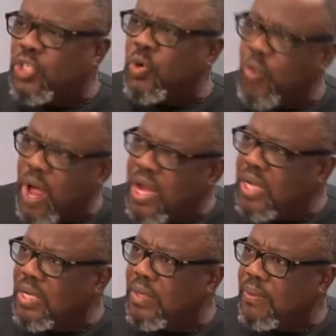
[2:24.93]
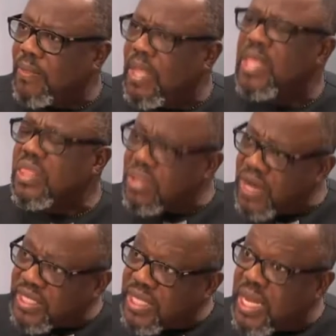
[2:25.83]
to run it,
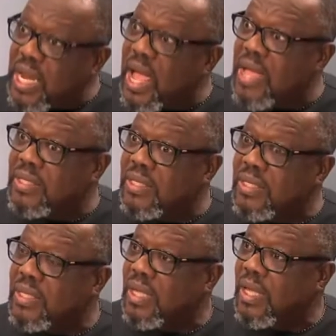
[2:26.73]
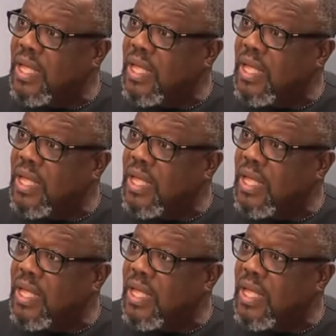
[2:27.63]
threatening us.